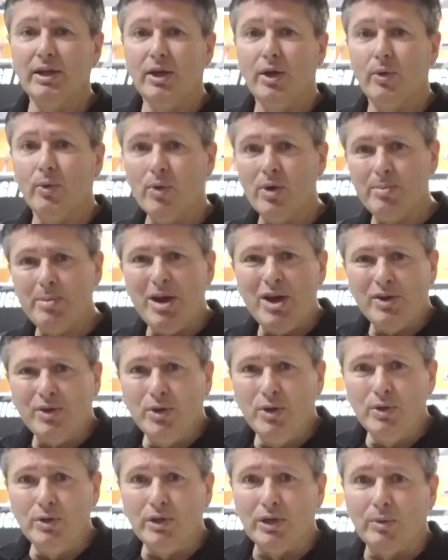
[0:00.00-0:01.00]
What about
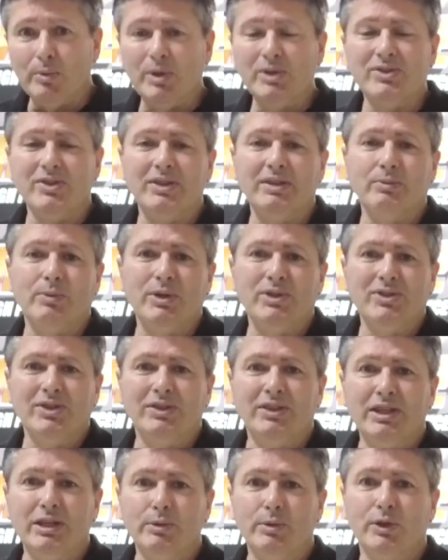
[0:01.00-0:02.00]
coolant? What's the
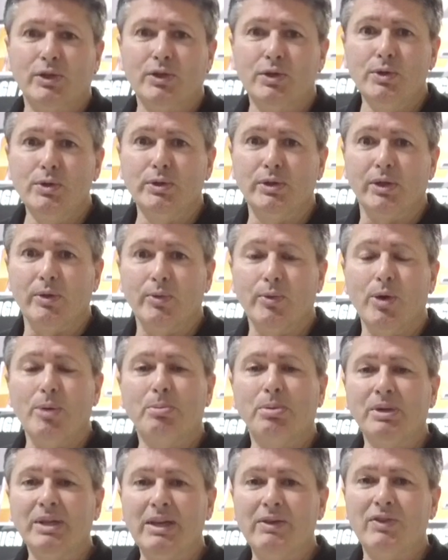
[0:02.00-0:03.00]
deal with coolant? Well,
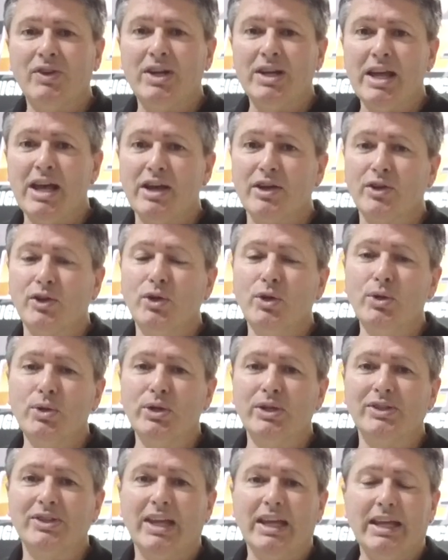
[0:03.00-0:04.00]
believe it or not,
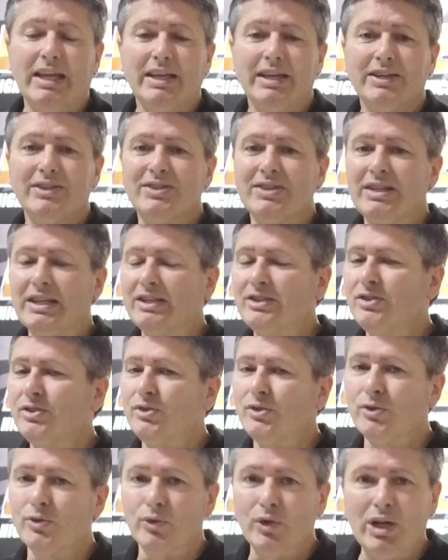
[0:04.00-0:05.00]
coolant is an
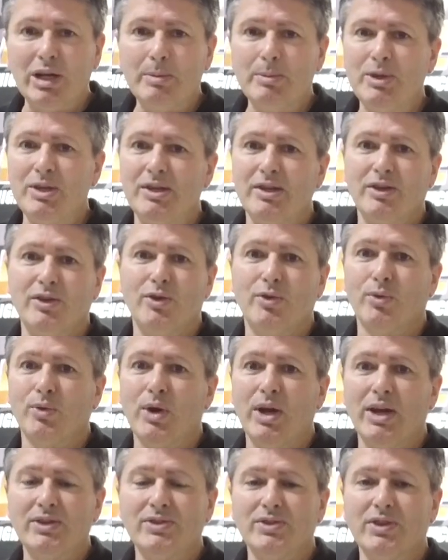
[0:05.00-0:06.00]
extremely
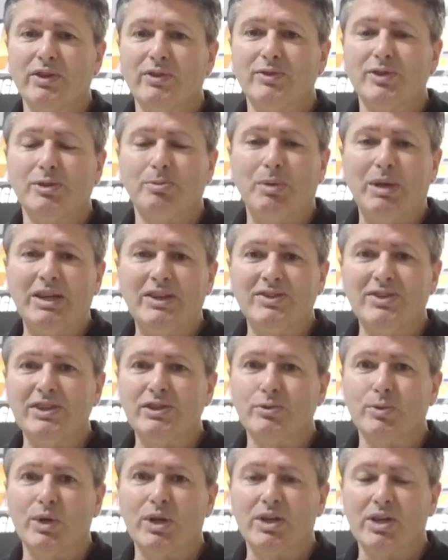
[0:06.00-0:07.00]
aggressive
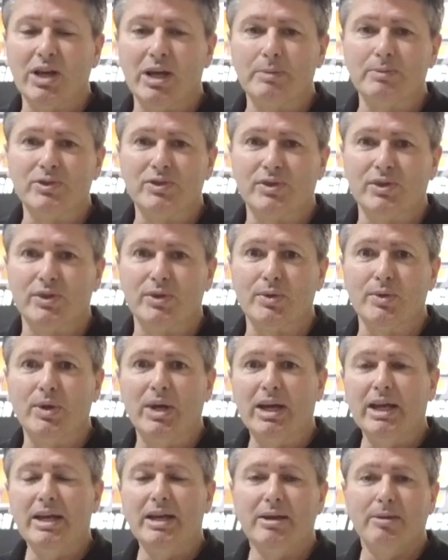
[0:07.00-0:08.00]
species when it comes to
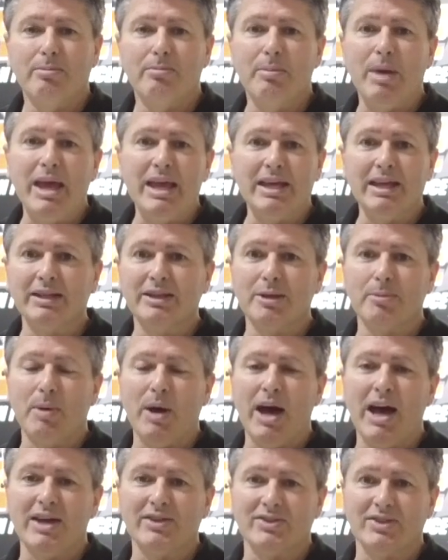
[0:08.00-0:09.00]
making
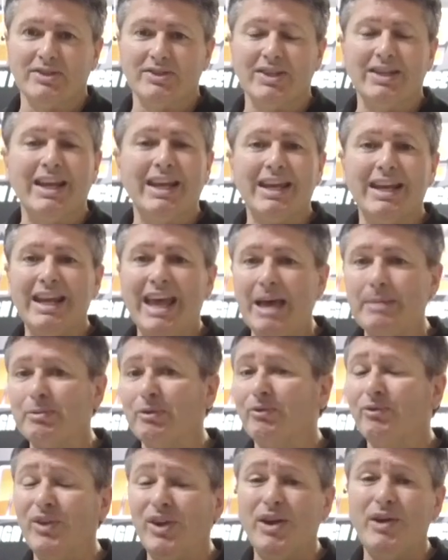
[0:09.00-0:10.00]
deposits, and it can
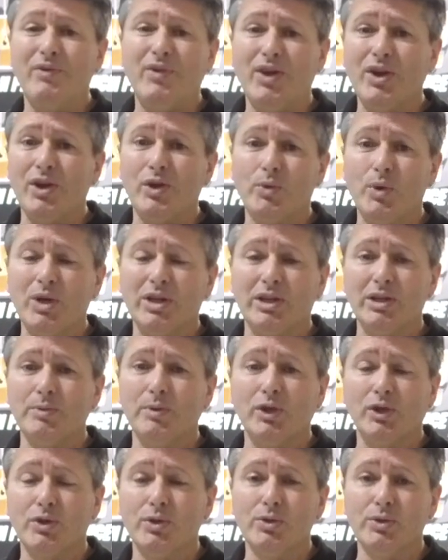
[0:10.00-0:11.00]
happen very, very quickly
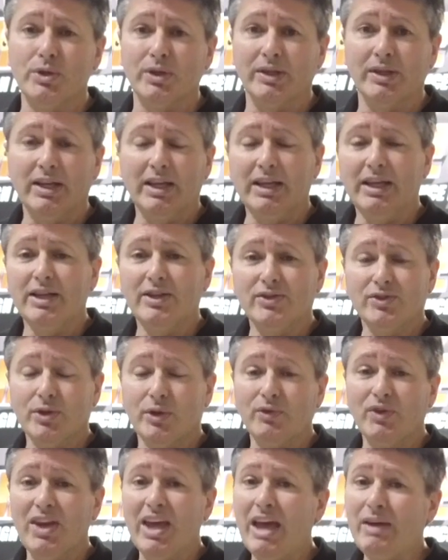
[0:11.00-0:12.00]
with coolant. So
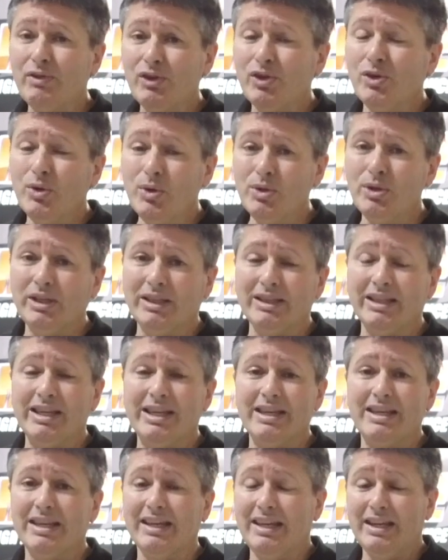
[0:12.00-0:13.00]
if you have a coolant
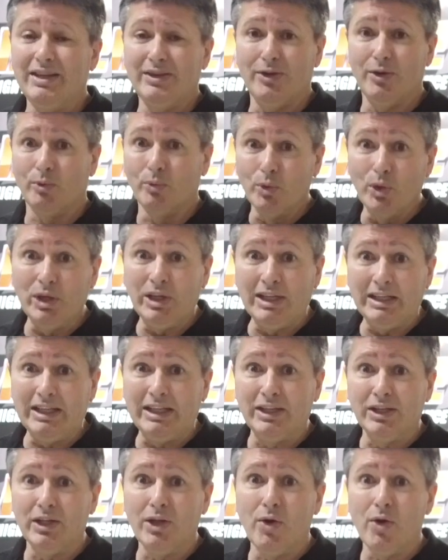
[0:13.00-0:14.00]
leak, you really
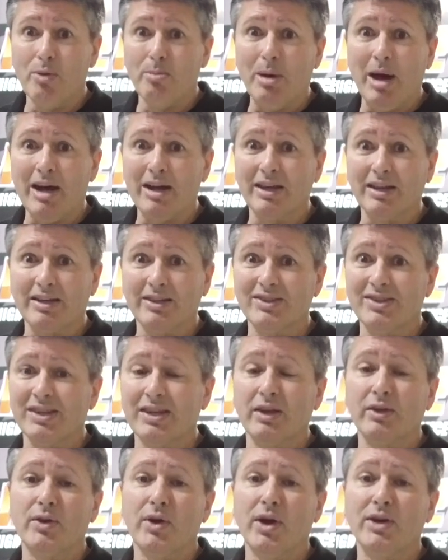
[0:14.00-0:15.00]
need to know about it because it
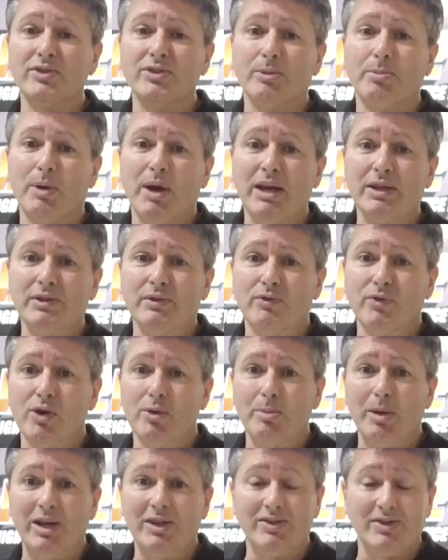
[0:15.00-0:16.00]
can cause deposit
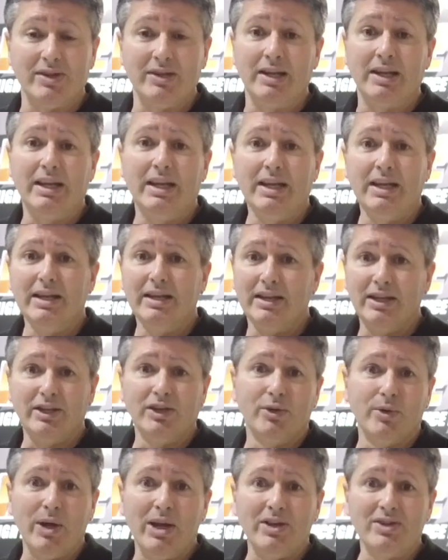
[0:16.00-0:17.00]
formation
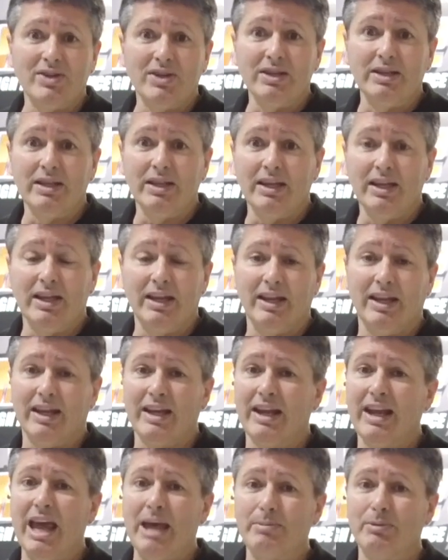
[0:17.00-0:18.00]
in your engine, and it
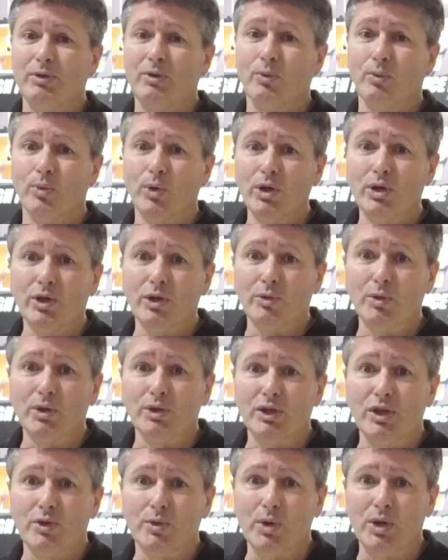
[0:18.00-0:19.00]
can happen really,
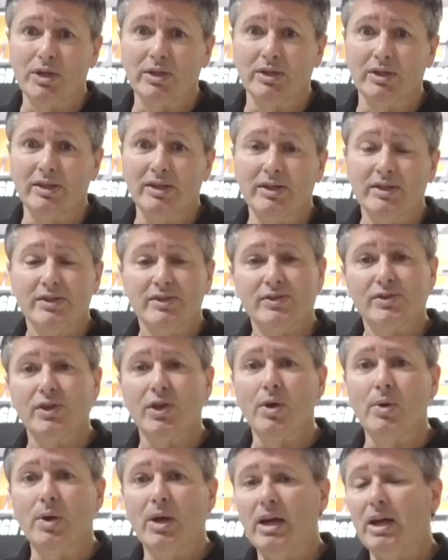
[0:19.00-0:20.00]
really quickly.
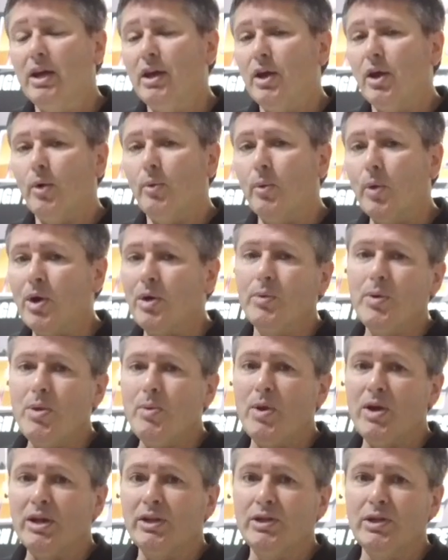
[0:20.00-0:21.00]
So what do we
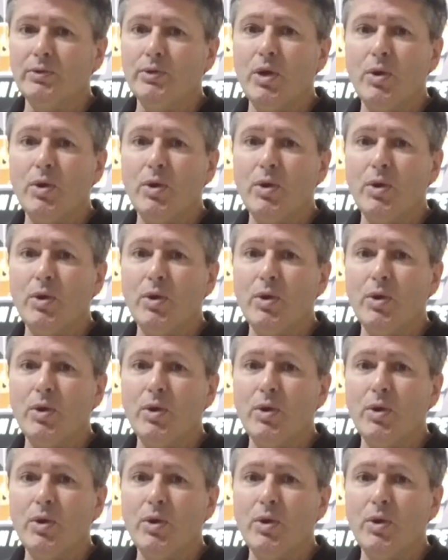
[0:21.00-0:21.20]
want to do?